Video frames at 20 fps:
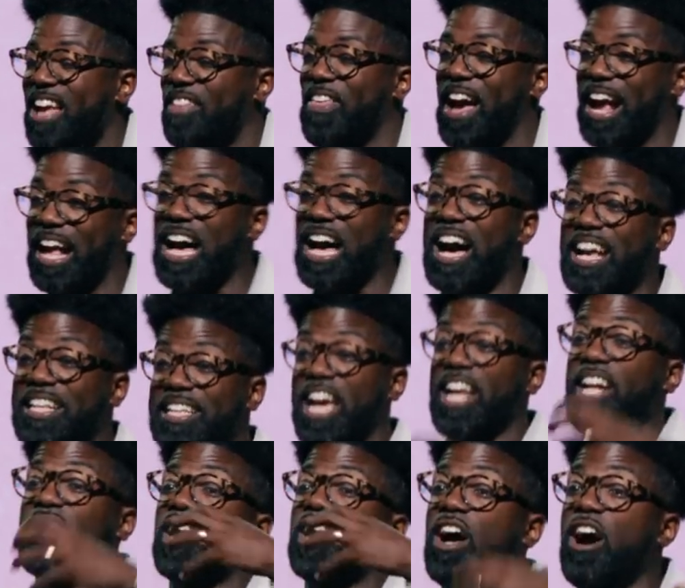that God
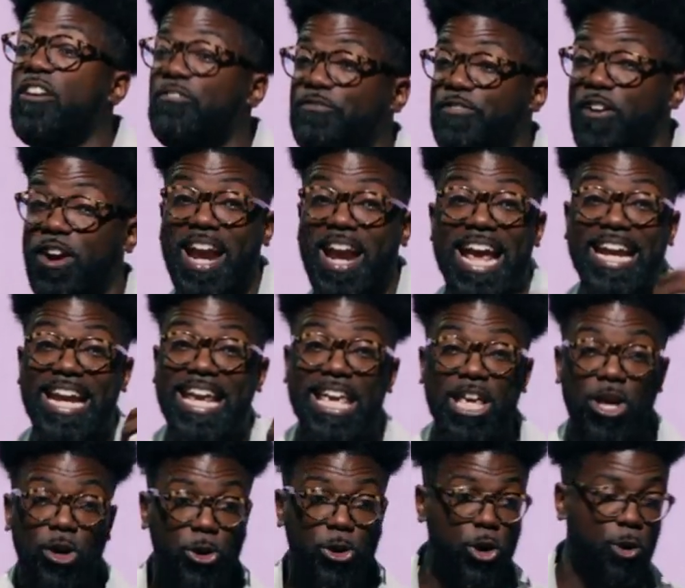can comfort and
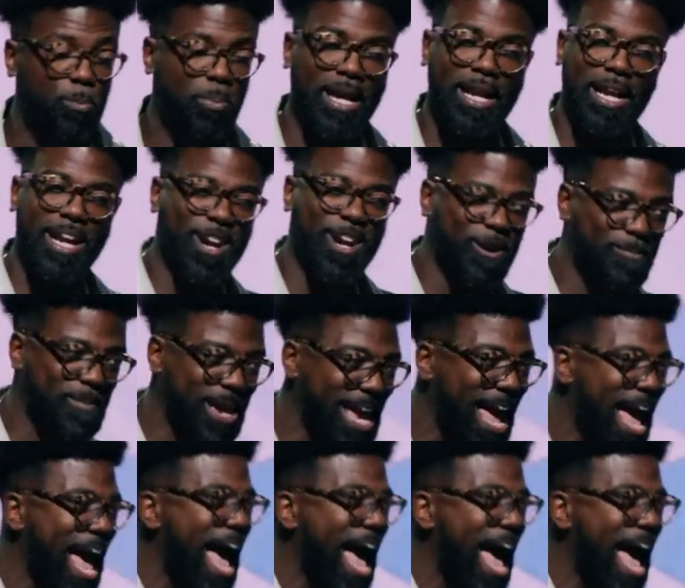heal you, but hear me,